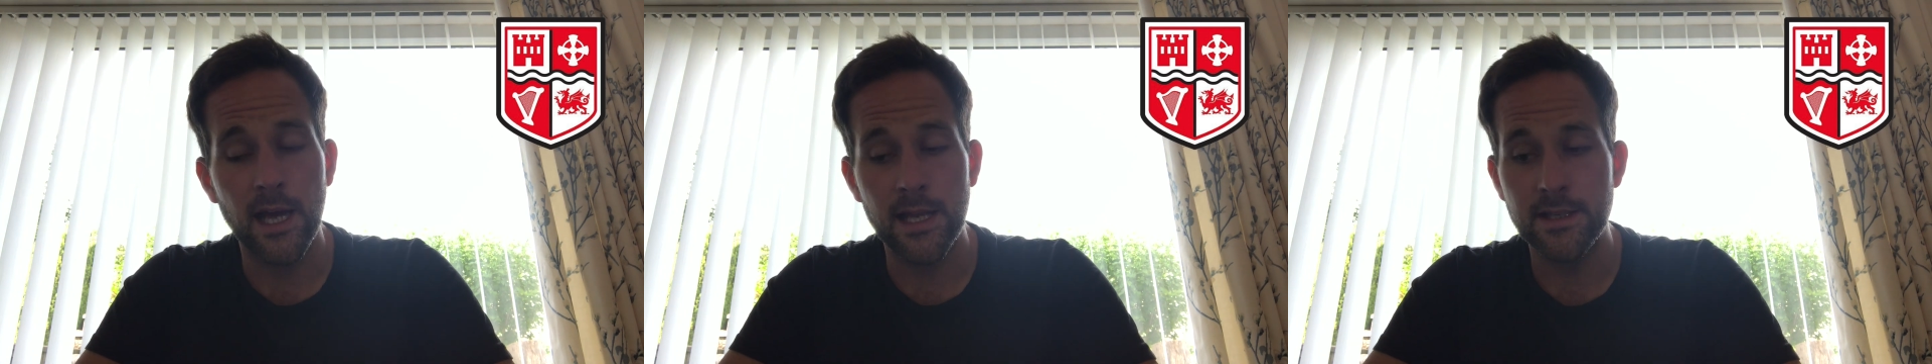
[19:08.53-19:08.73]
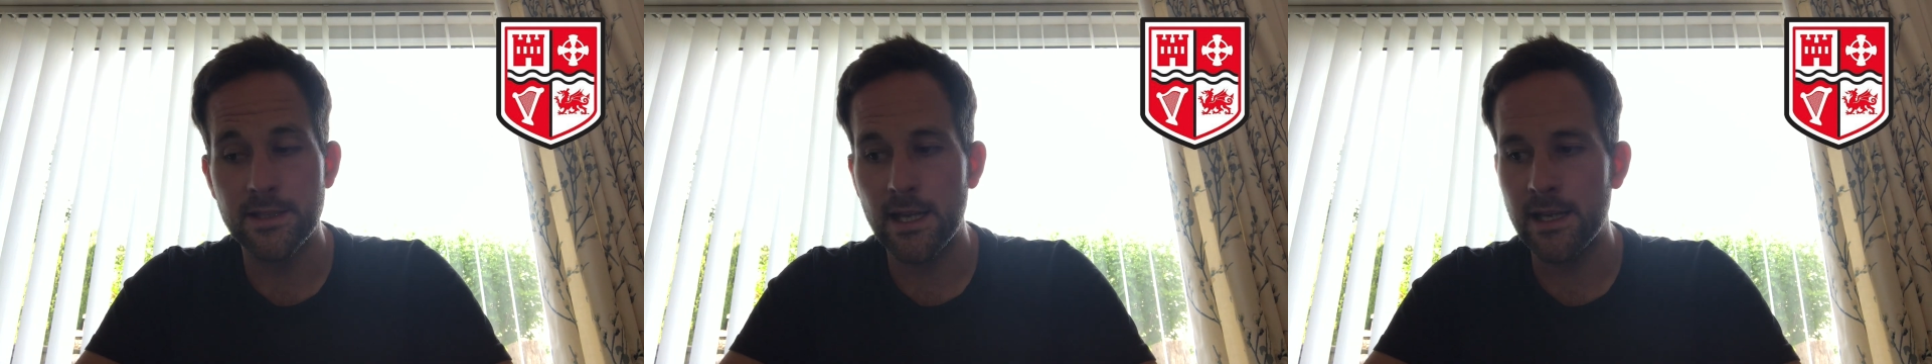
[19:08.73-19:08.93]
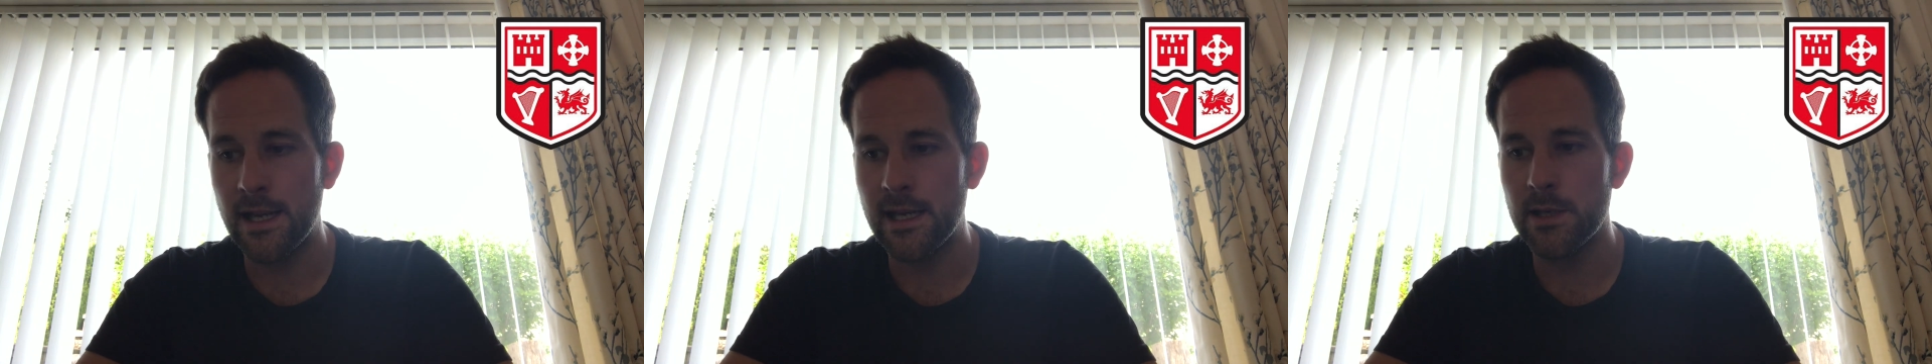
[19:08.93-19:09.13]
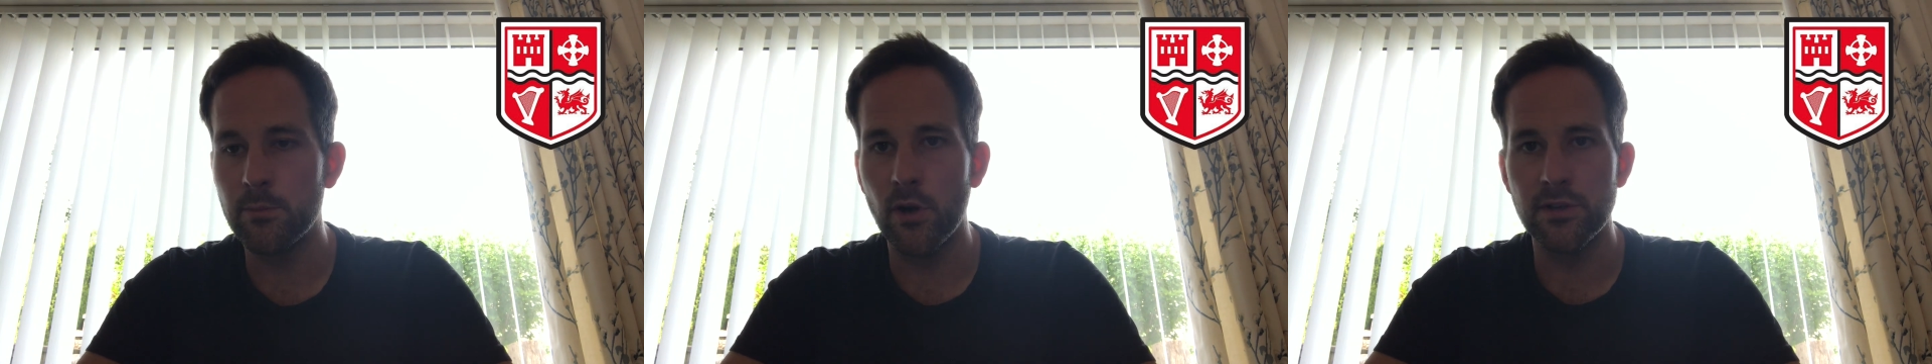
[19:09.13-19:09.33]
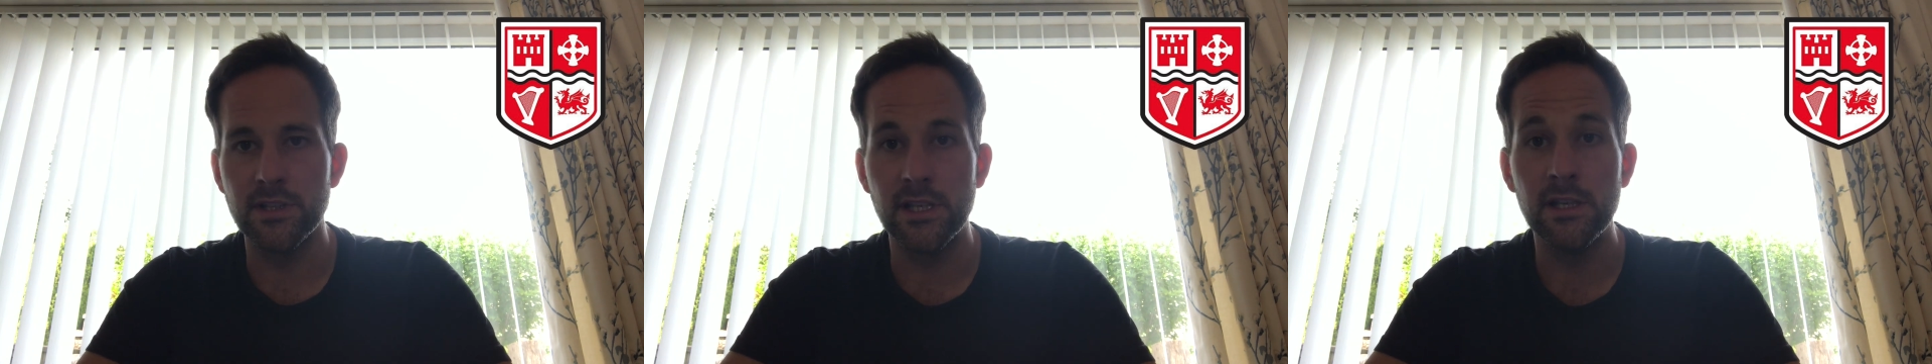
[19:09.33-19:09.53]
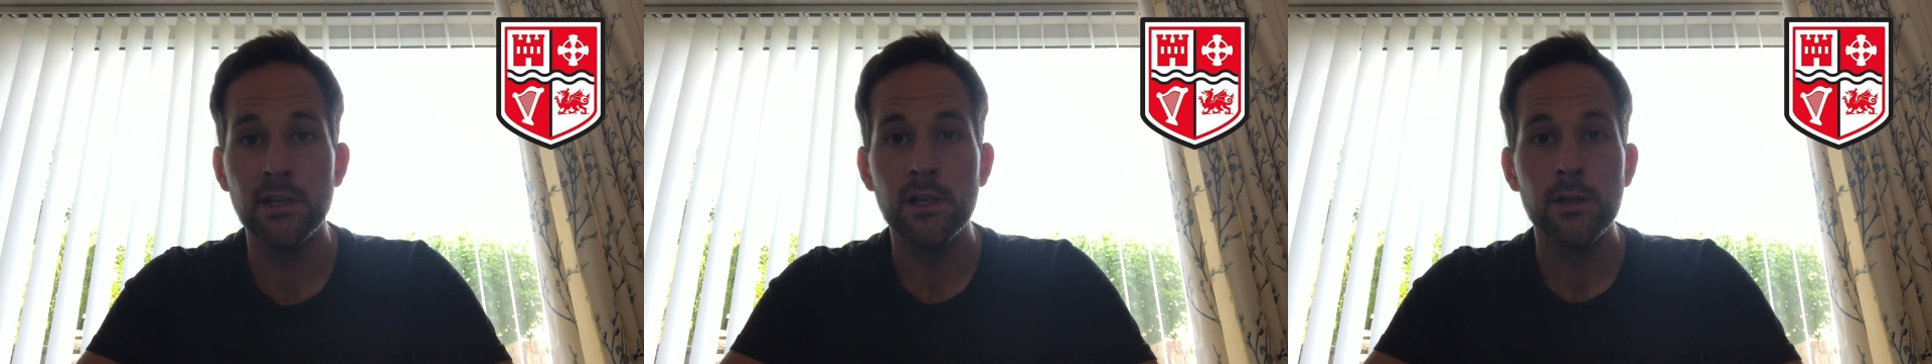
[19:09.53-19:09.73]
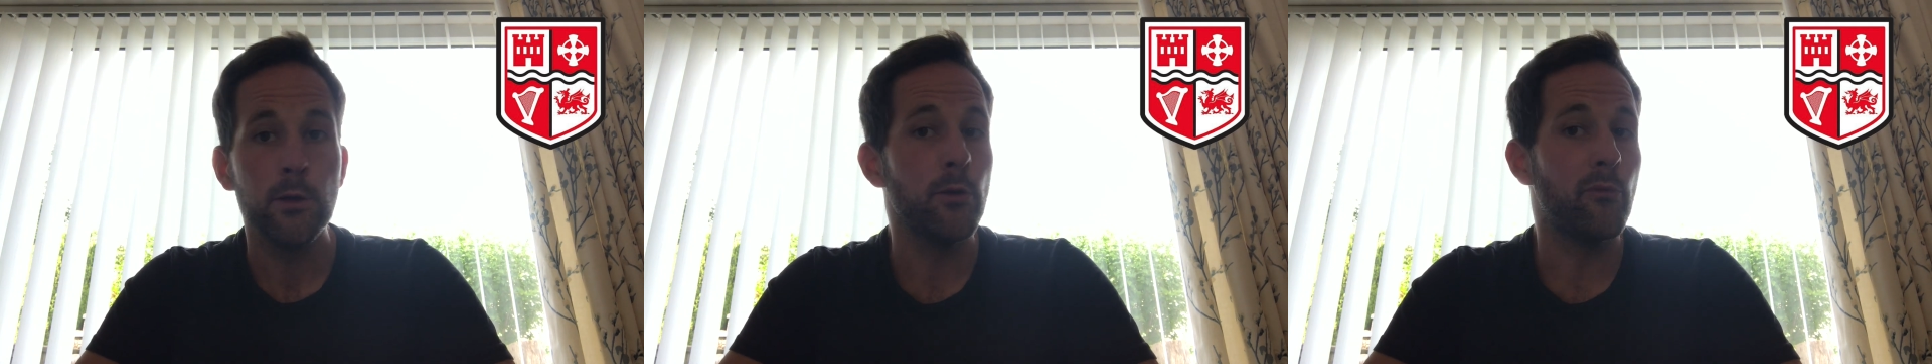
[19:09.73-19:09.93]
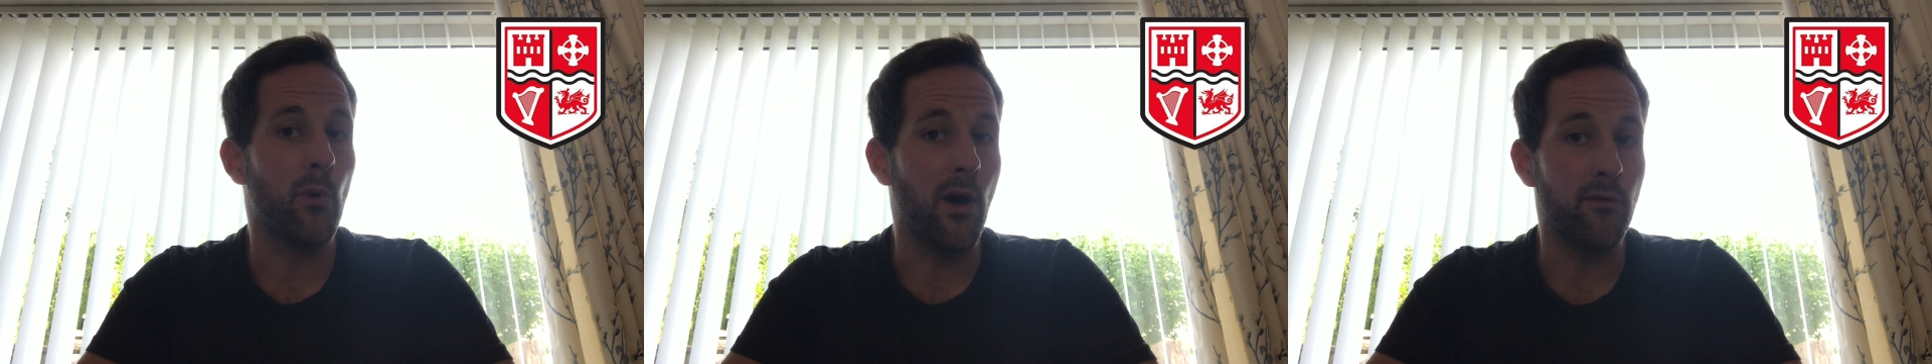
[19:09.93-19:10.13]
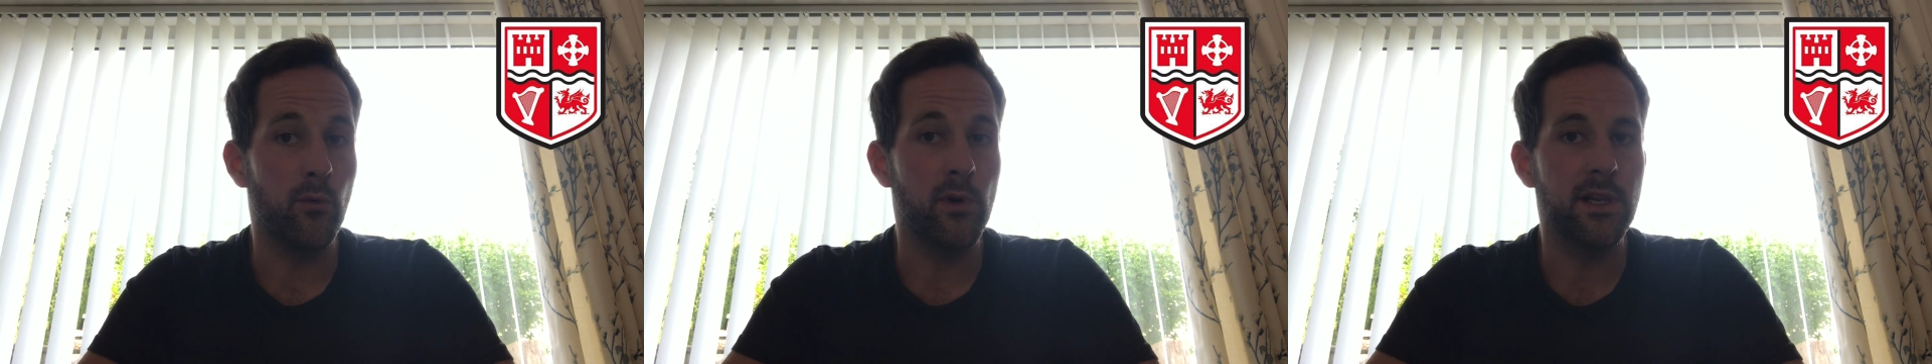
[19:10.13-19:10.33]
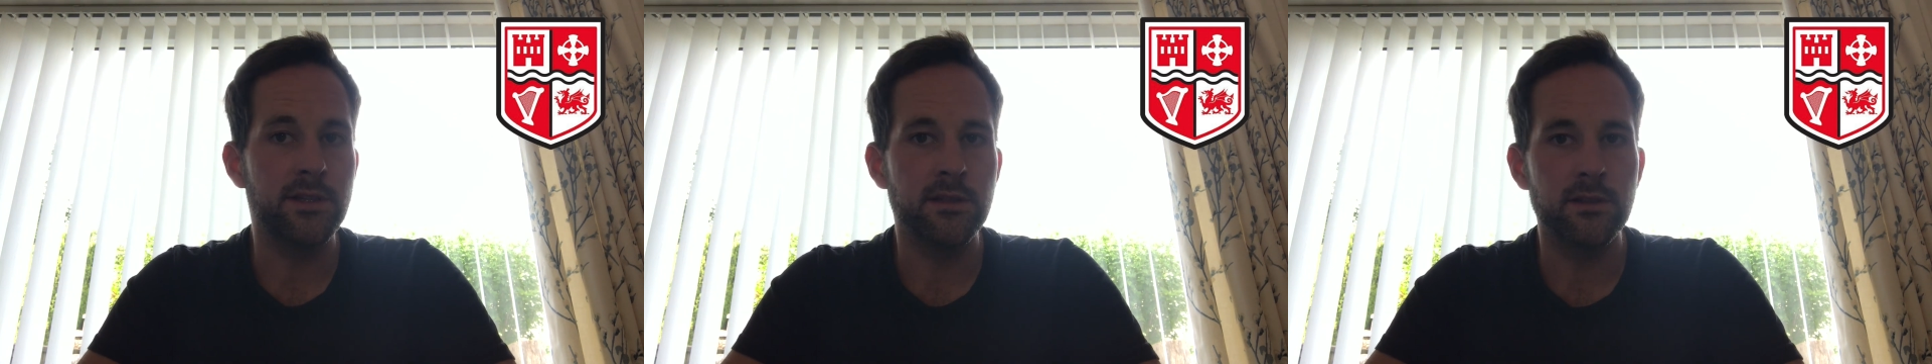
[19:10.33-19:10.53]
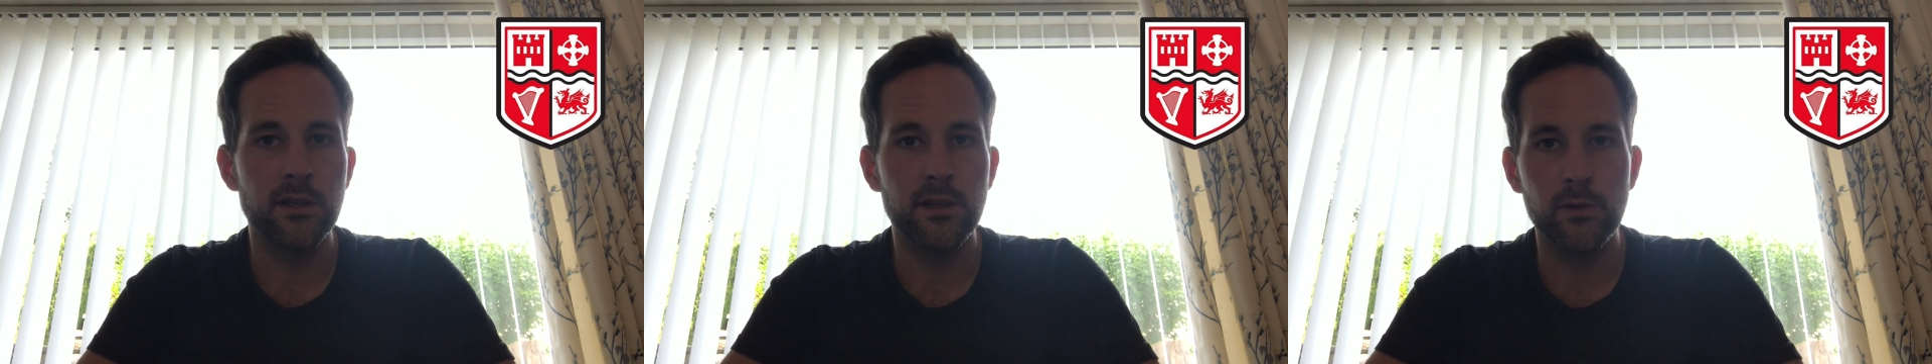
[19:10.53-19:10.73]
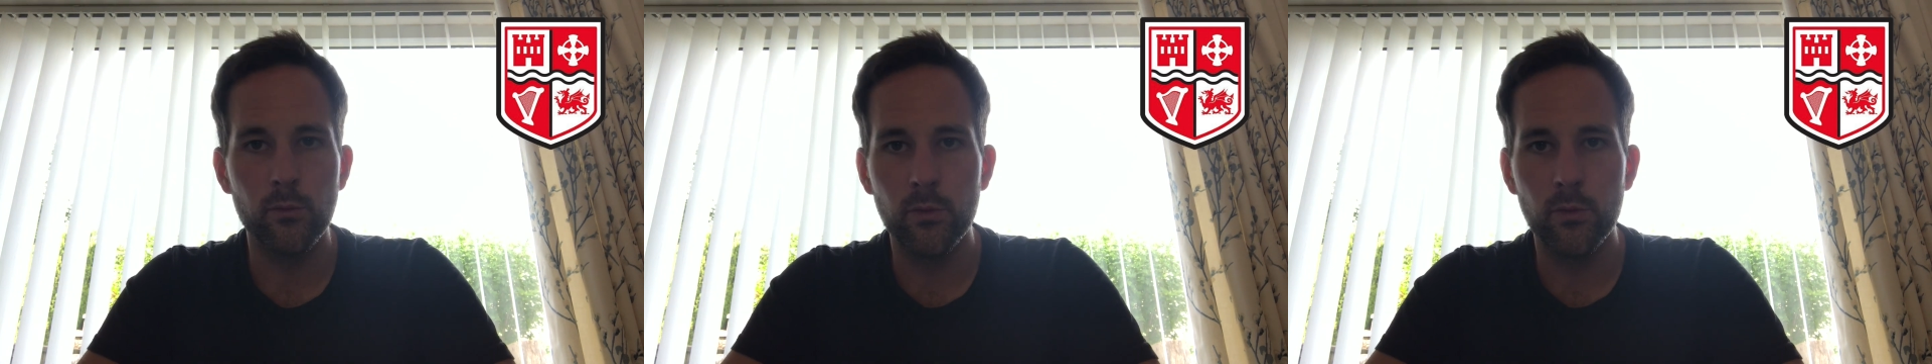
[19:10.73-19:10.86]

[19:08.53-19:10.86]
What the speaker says: and anybody who for whatever reason that